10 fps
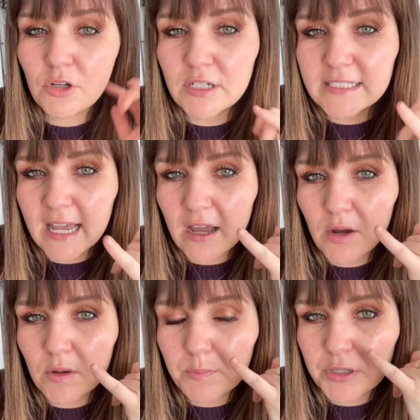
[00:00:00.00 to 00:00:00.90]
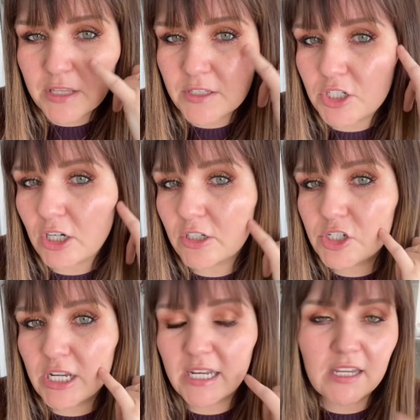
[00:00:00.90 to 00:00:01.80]
notice how putting the darker
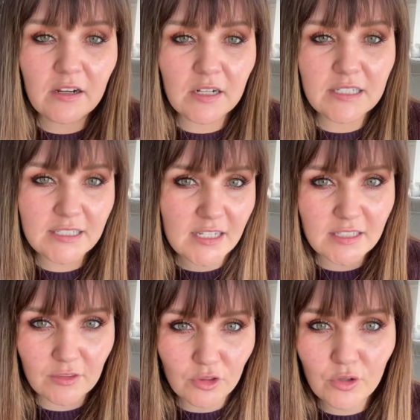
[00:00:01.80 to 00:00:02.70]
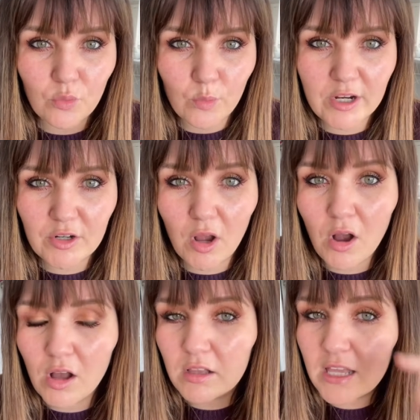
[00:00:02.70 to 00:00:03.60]
shade here doesn't look weird at
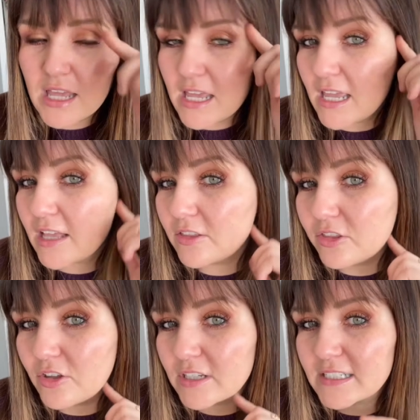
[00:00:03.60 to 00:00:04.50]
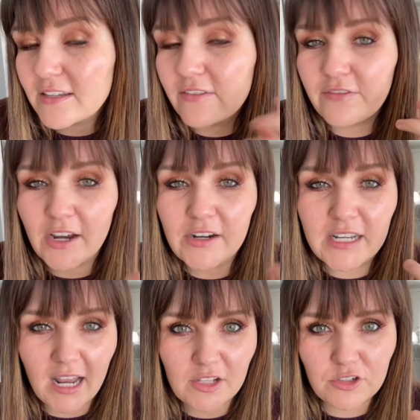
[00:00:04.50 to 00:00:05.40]
all. It looks
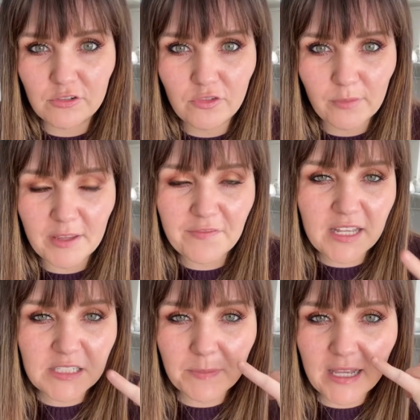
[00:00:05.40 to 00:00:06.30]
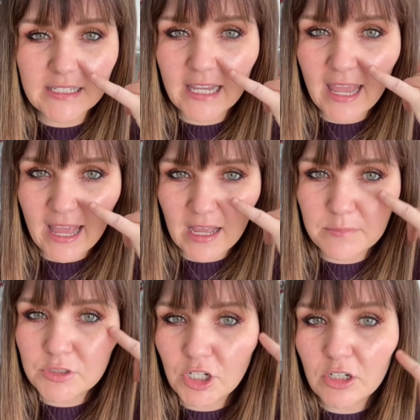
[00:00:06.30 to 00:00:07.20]
very natural for my face because I
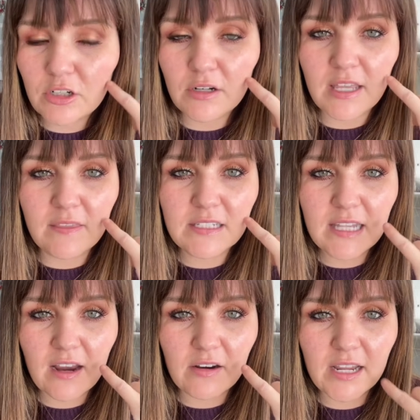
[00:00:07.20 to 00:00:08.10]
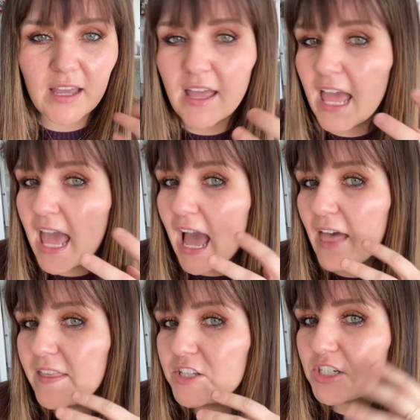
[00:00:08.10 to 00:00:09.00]
am darker in this area
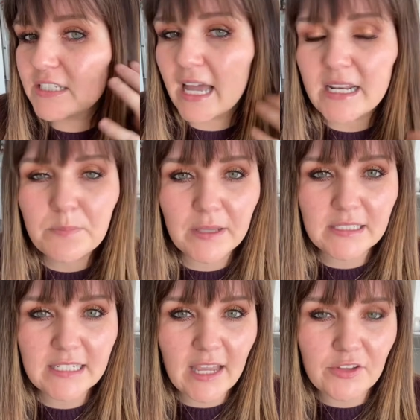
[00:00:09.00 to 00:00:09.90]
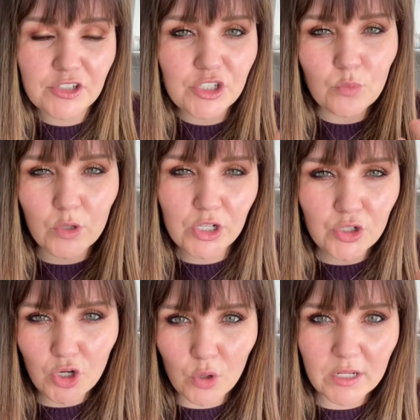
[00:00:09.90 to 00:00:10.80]
and they just kind of blend together. So you
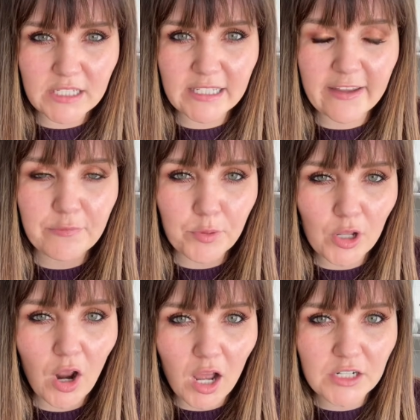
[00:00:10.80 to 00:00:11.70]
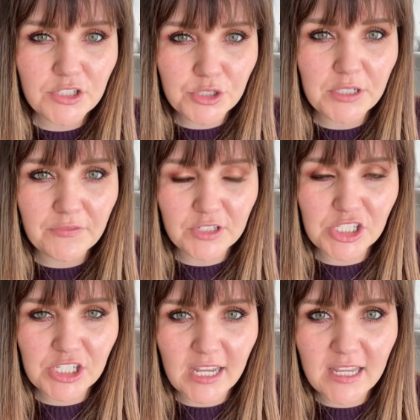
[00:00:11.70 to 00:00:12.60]
wouldn't notice that I've put on two
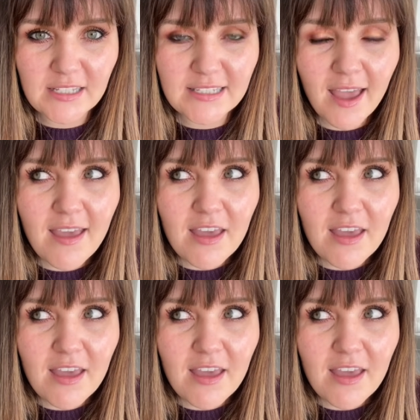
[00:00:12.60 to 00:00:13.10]
different shades,